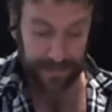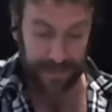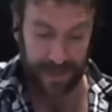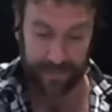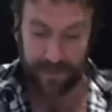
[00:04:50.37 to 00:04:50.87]

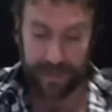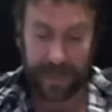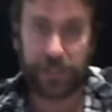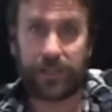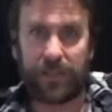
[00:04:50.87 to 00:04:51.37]
If you buy
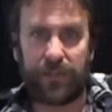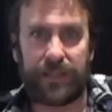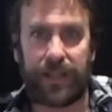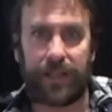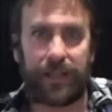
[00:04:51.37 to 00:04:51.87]
shit to
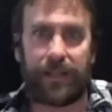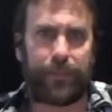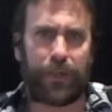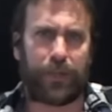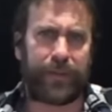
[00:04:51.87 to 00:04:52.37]
resell it on
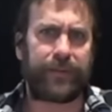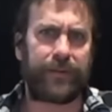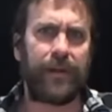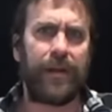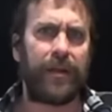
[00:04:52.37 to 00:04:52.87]
purpose,
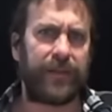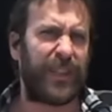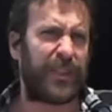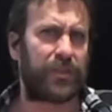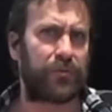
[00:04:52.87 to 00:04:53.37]
things
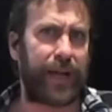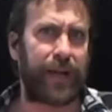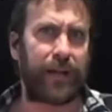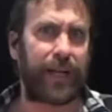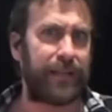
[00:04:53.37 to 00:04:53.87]
that are rare
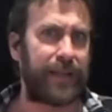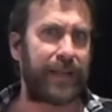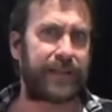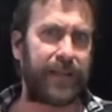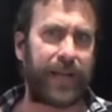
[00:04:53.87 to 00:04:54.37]
like
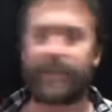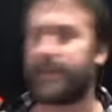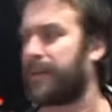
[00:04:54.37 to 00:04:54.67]
Nest Classic,